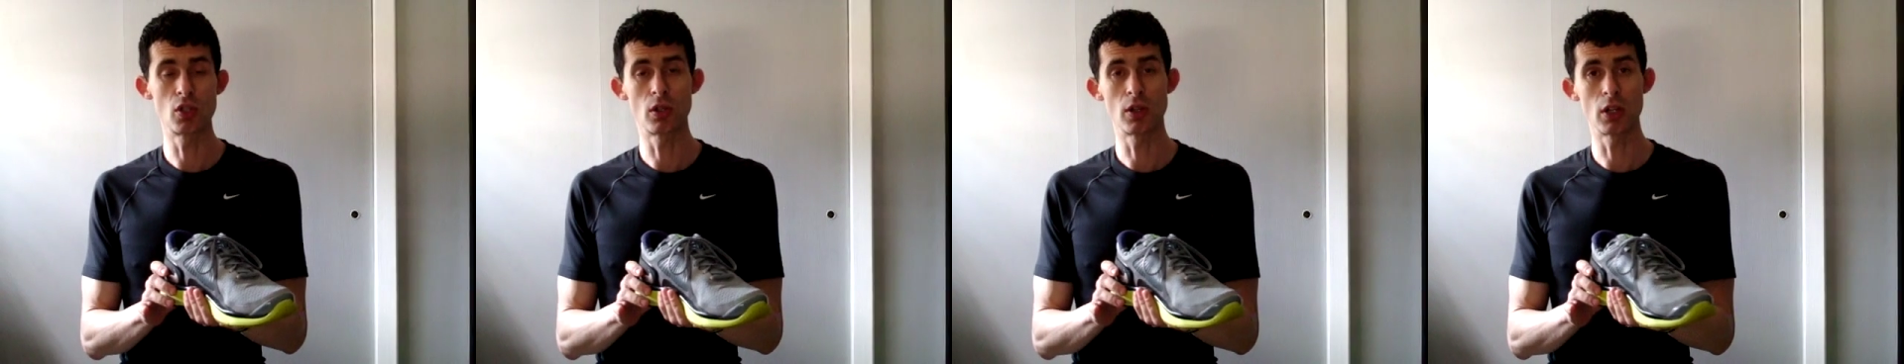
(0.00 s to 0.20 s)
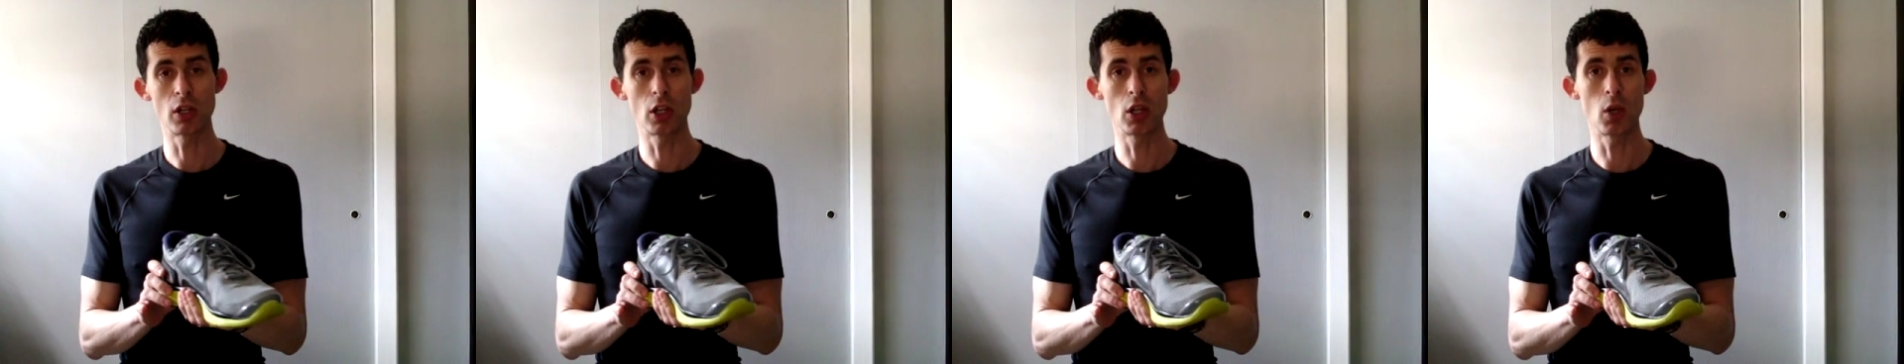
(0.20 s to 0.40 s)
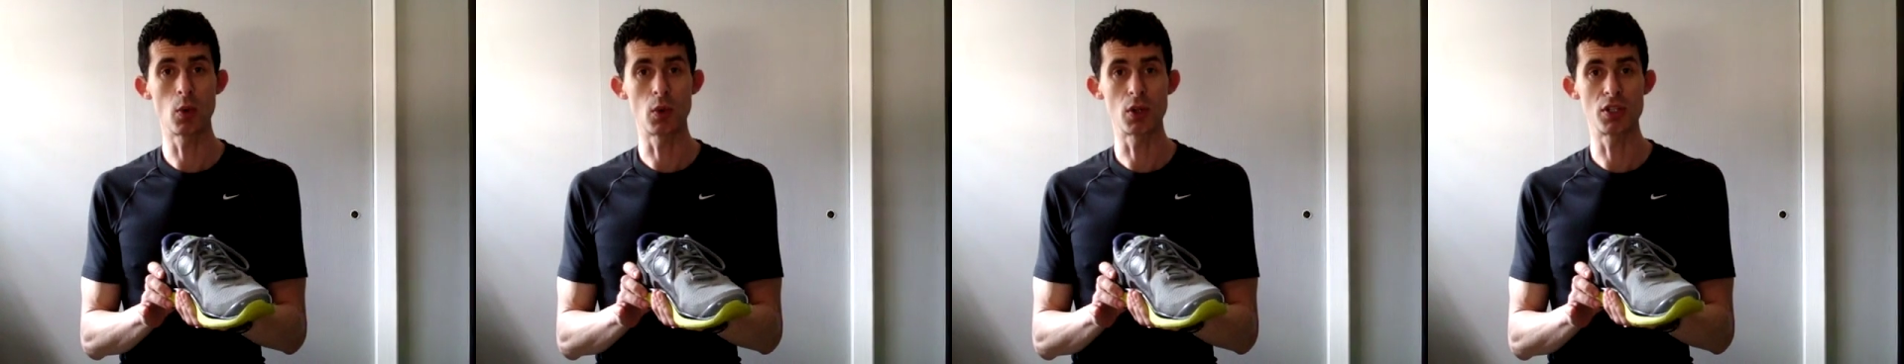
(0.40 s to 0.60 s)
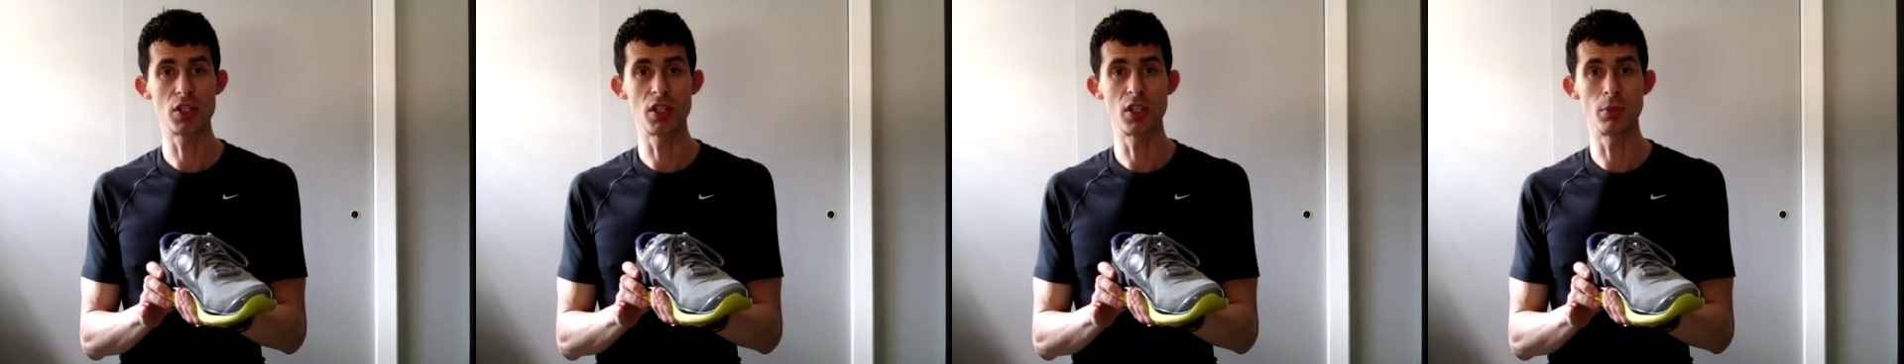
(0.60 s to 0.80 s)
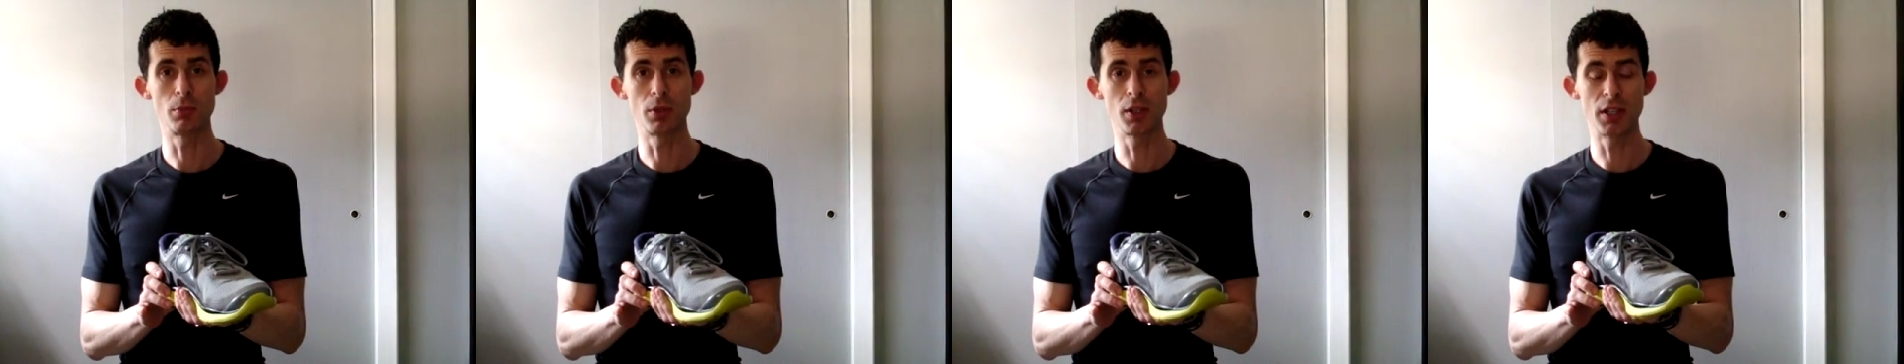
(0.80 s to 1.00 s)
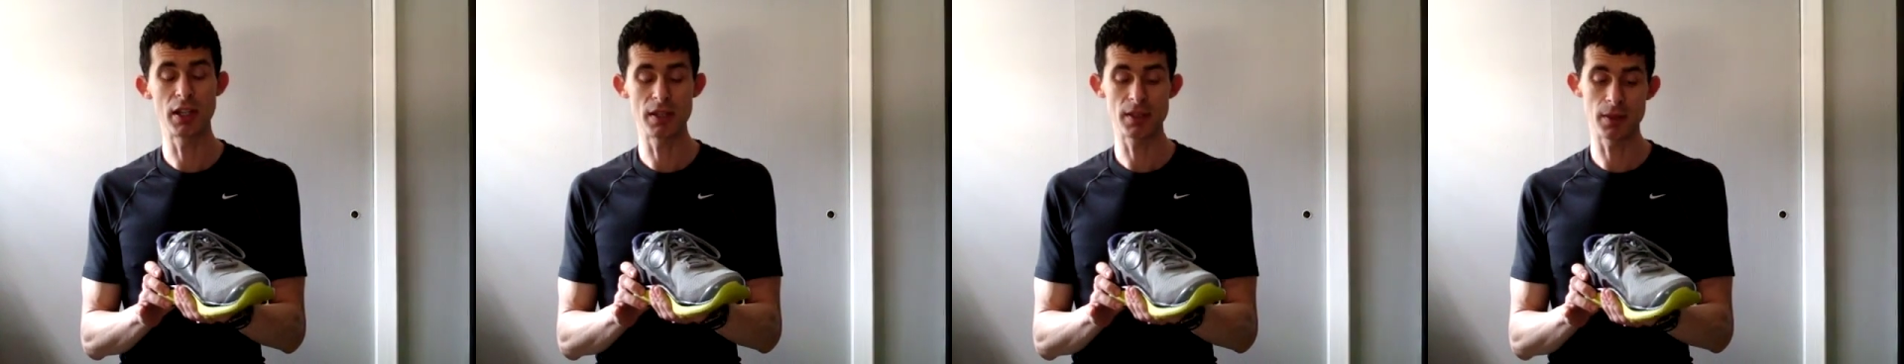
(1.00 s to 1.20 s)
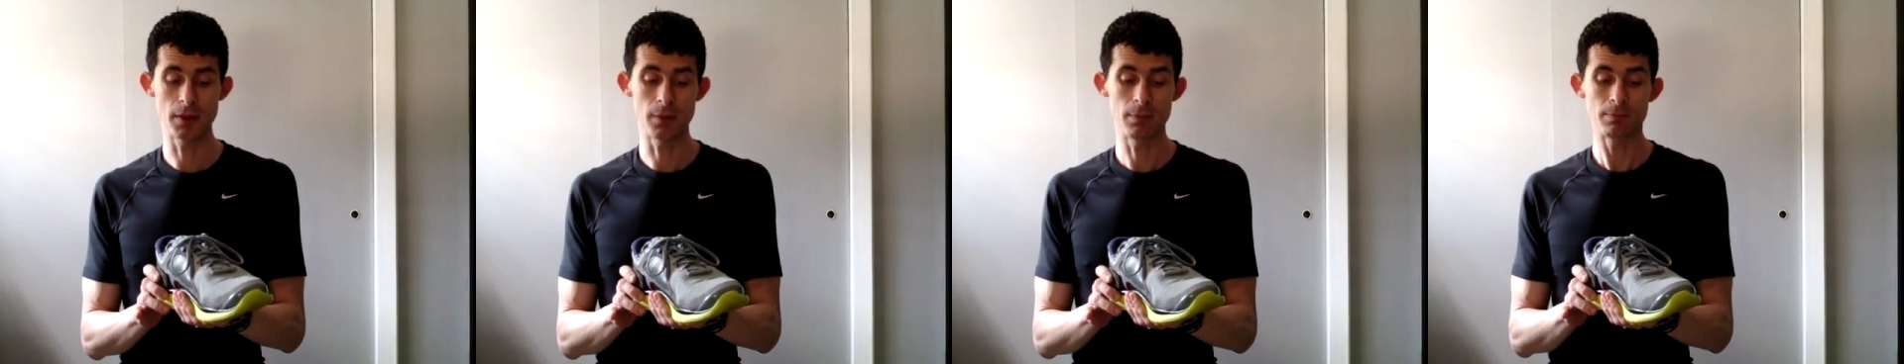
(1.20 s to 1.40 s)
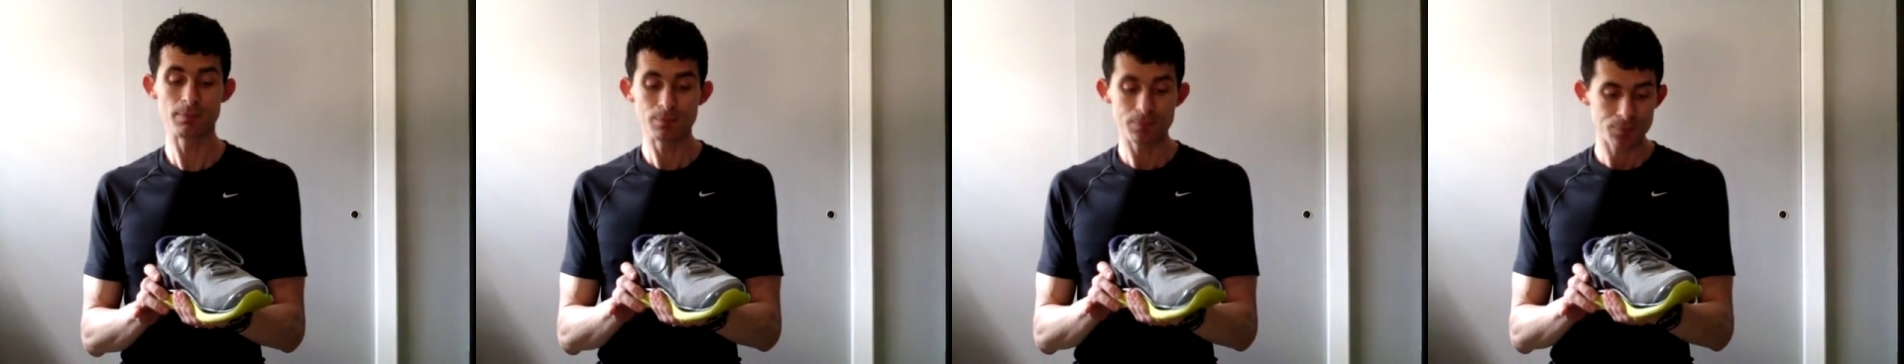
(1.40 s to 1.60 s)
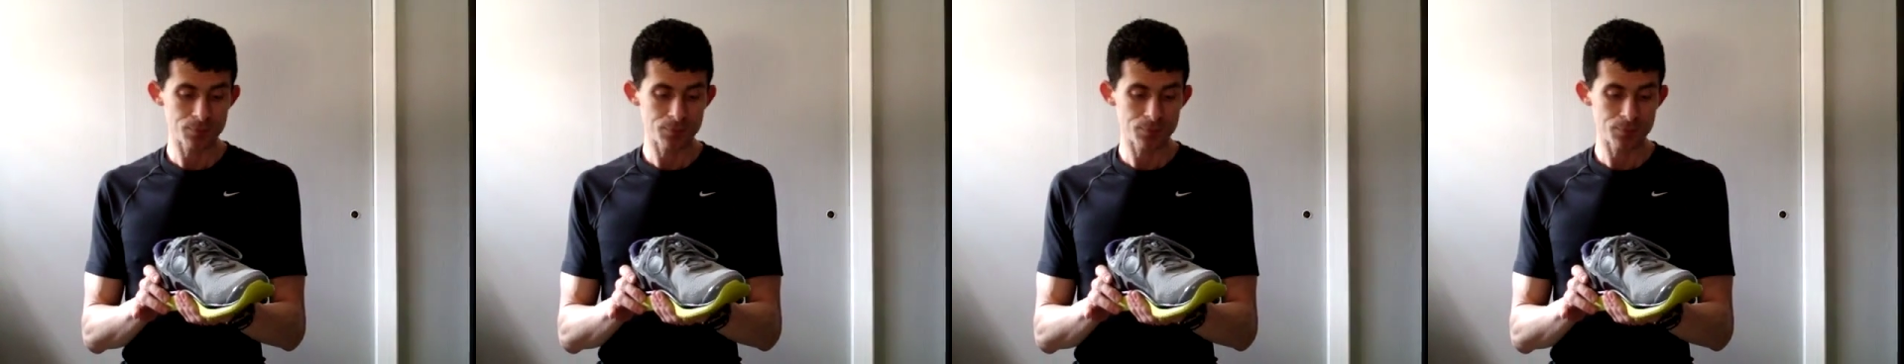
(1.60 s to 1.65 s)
that are in a lower tier beneath them.